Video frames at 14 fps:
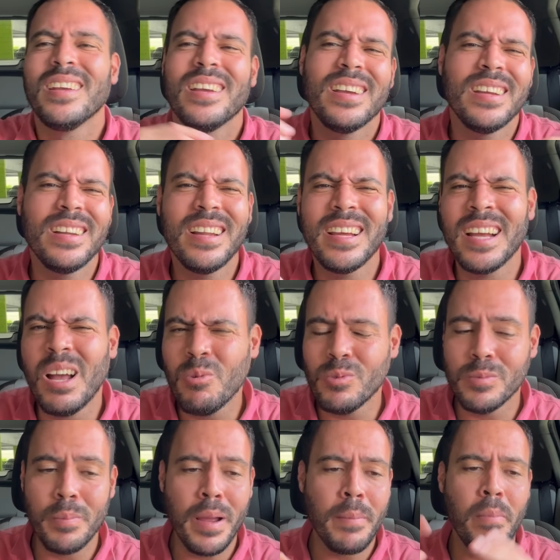and like i
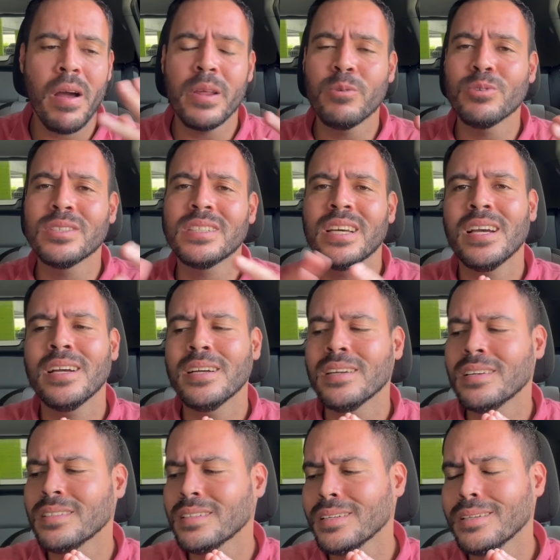was my body was tired i
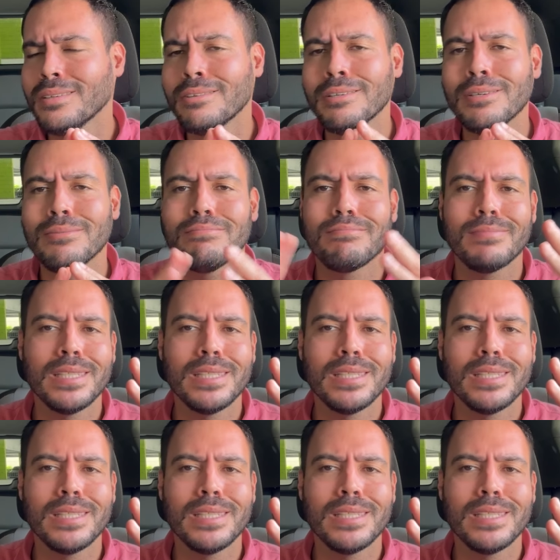was like you know what